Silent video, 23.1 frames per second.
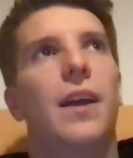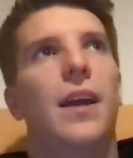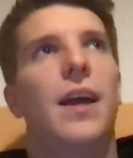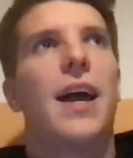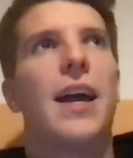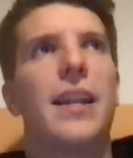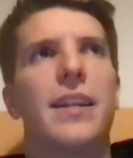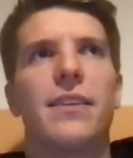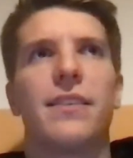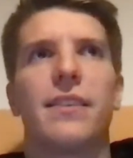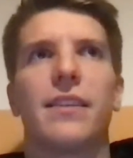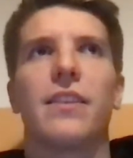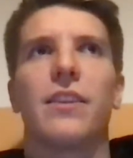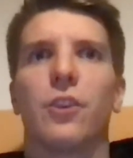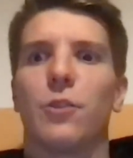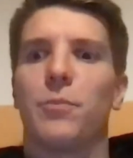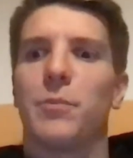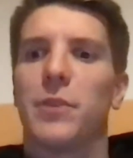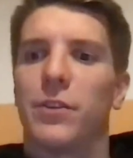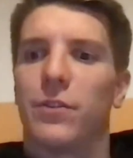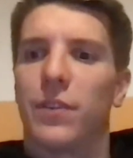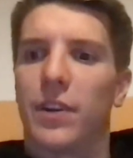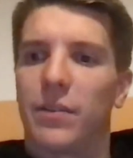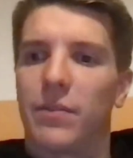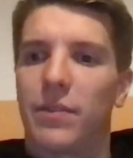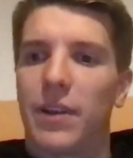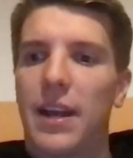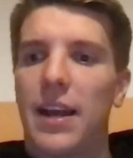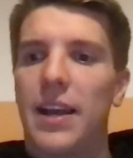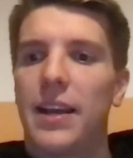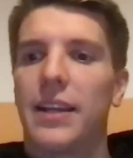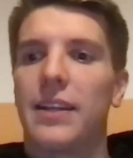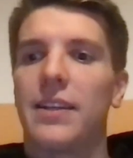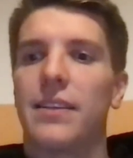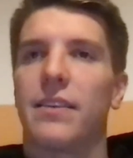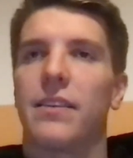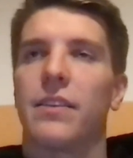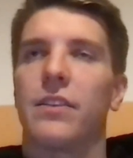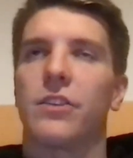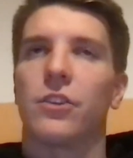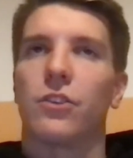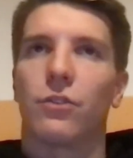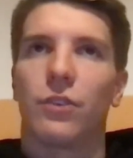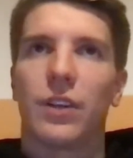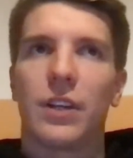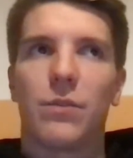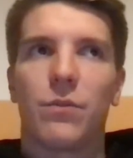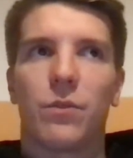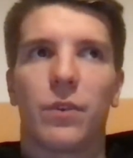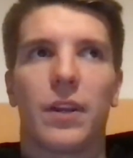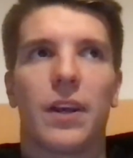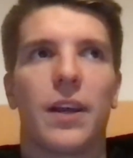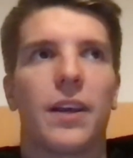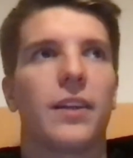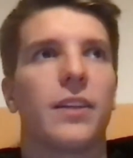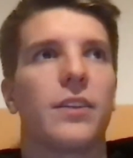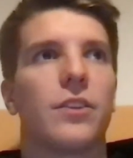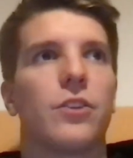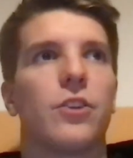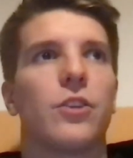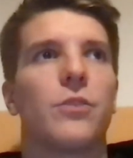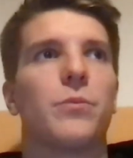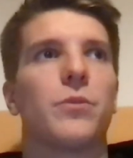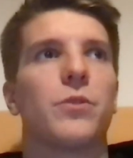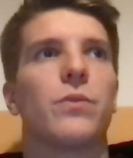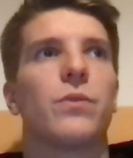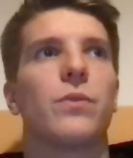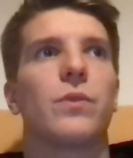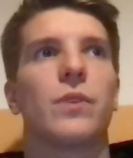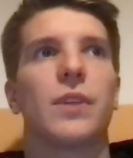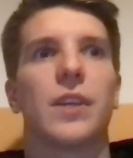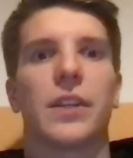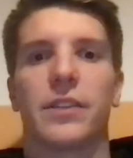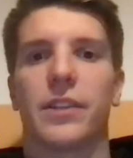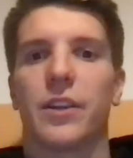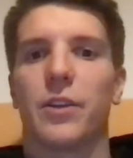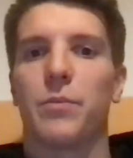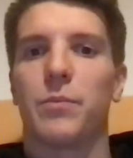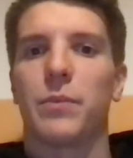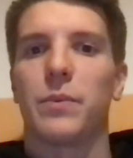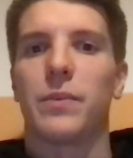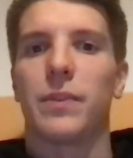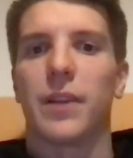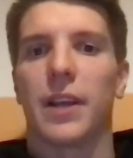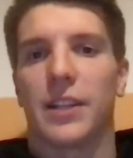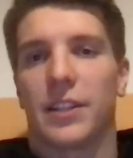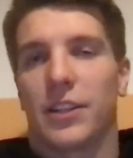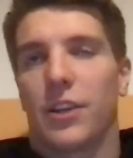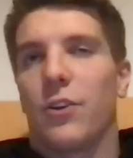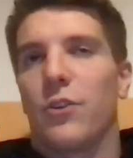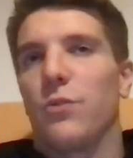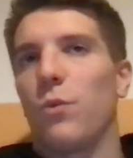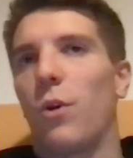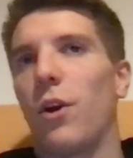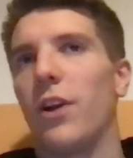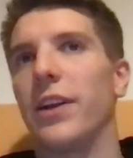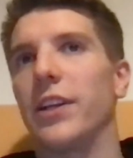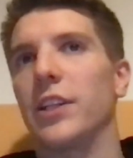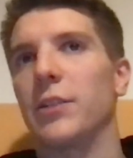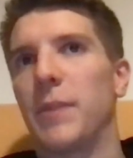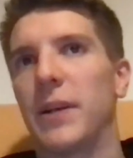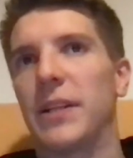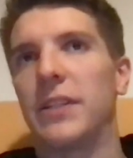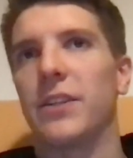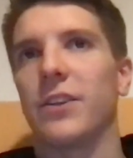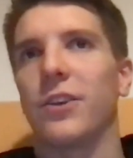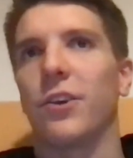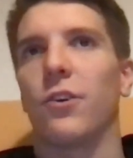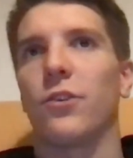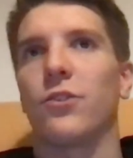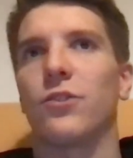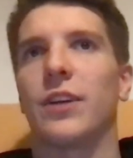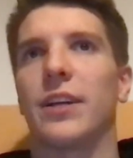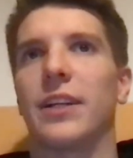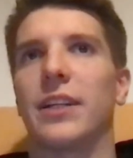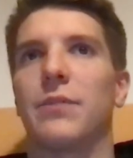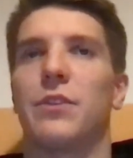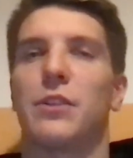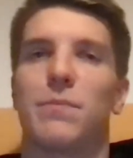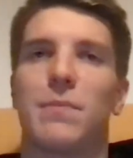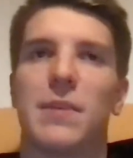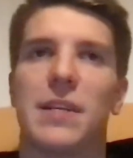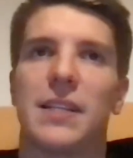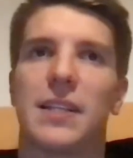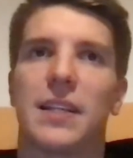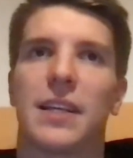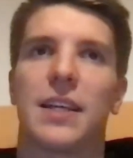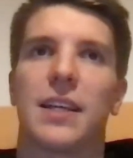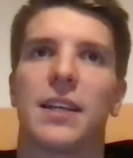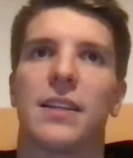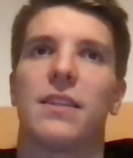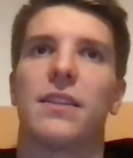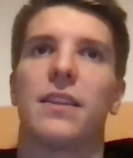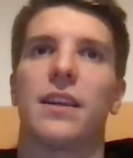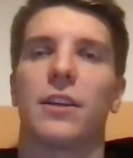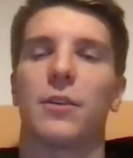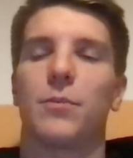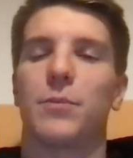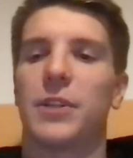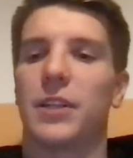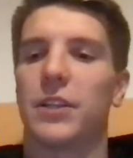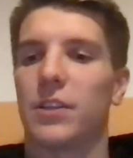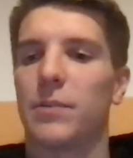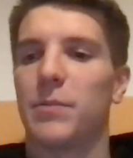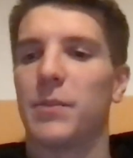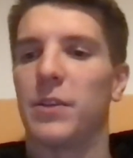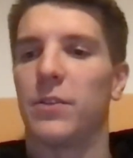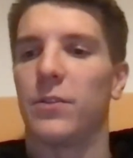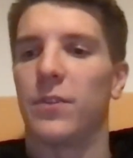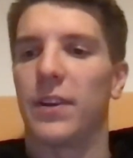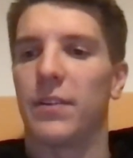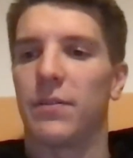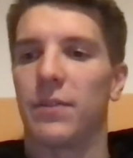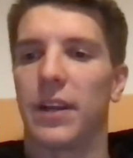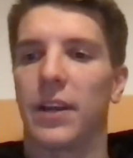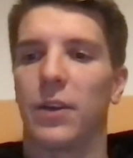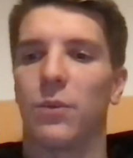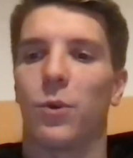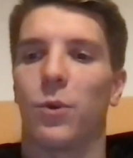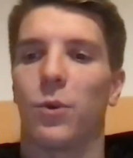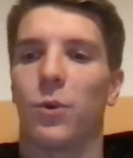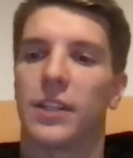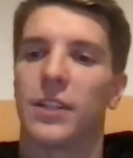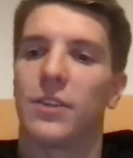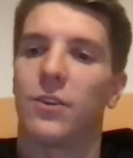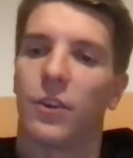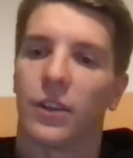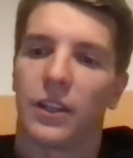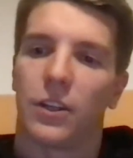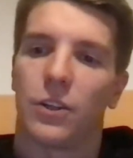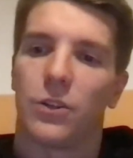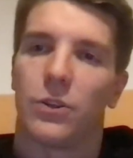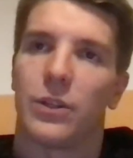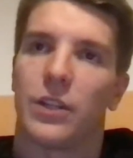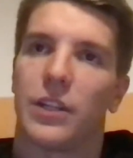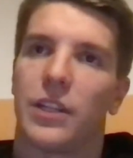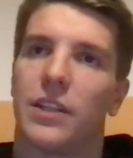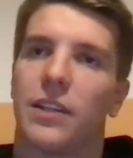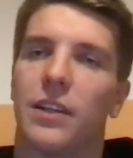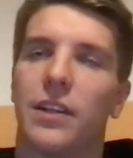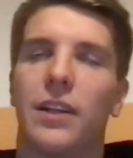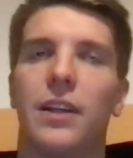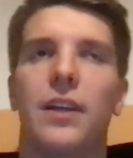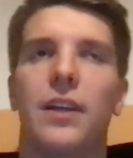Anything that could be a red flag, anything that's a green flag, in terms of, yes, that's kind of what I'd expect in a contract. If it's missing it, then that could potentially be a red flag. Is it not included?